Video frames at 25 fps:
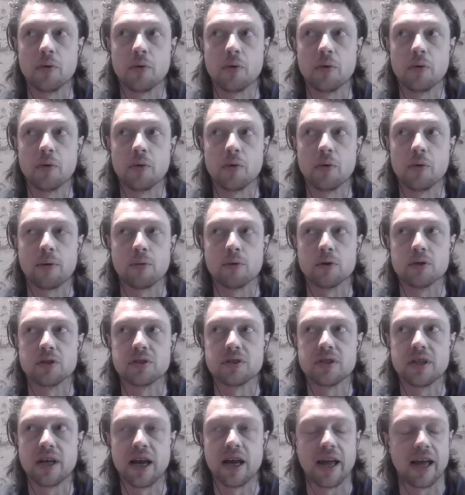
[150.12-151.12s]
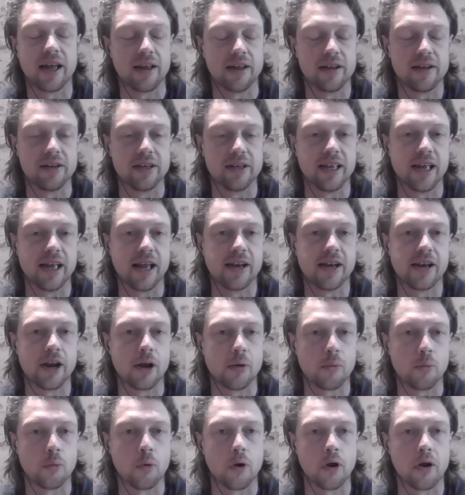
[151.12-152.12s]
but that was it ended
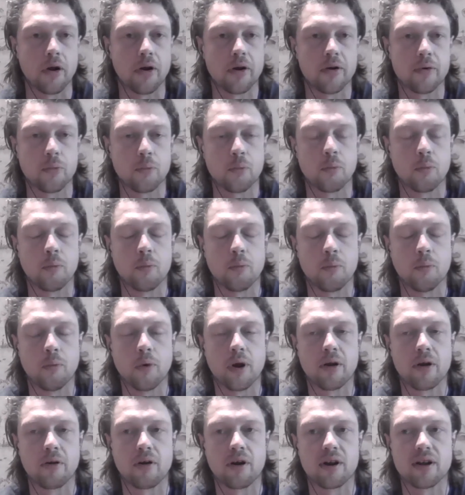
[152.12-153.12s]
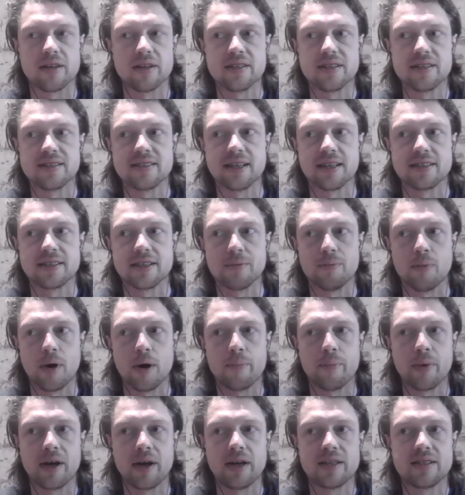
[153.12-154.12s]
up where I set up my
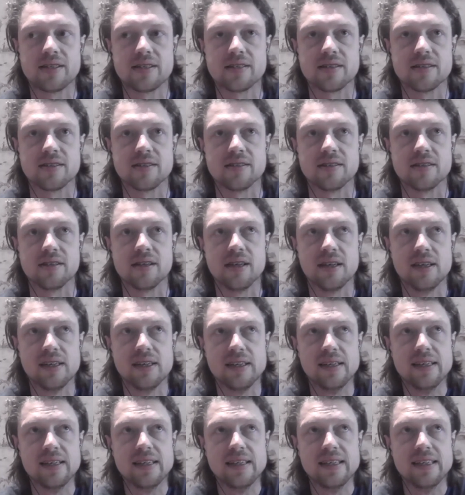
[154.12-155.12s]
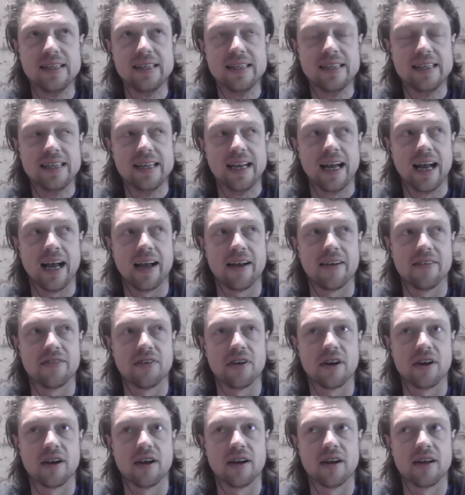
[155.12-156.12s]
base and
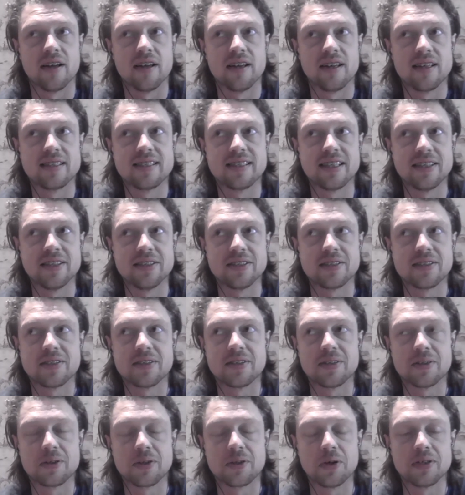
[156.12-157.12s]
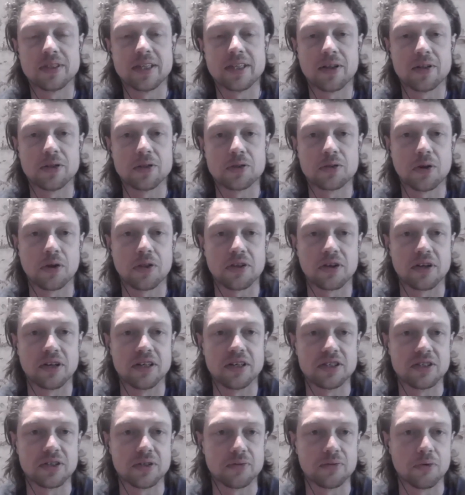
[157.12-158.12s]
have since gone down the strength and
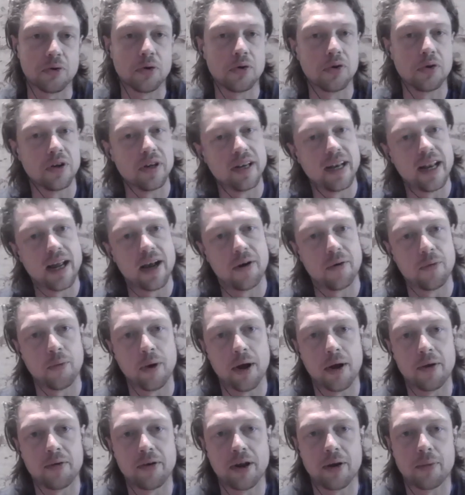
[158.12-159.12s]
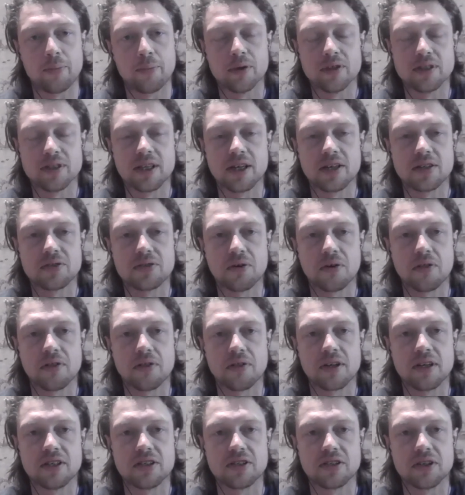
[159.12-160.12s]
conditioning route and now wound up as their strength
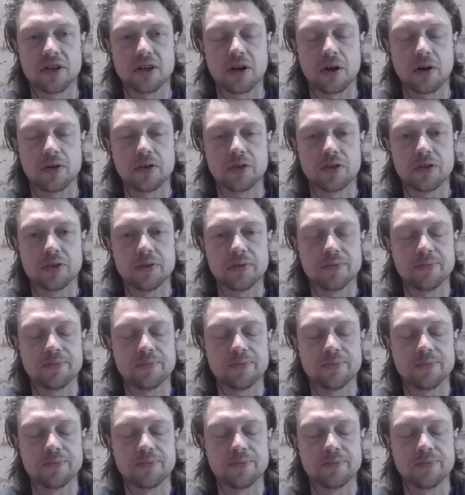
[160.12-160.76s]
and conditioning coach.